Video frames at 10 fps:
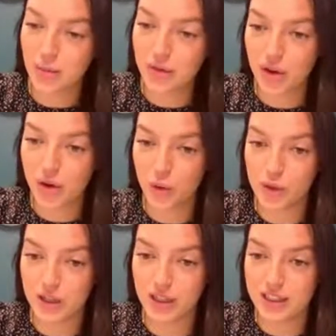Some of you have
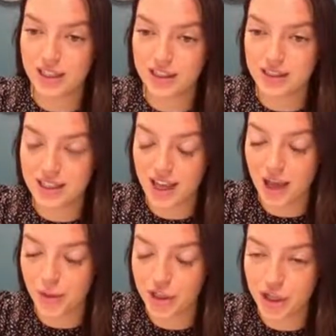also looked
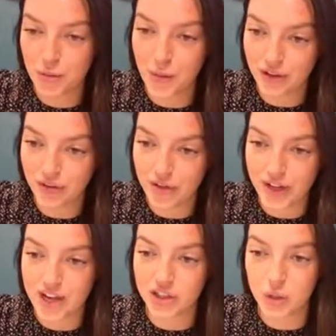at consumer bank
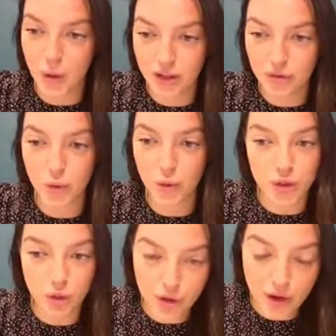verification as well for
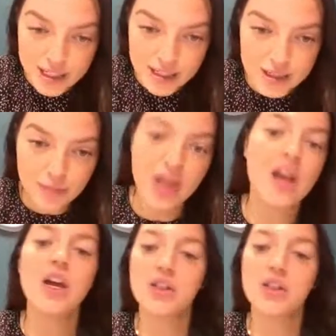sole traders.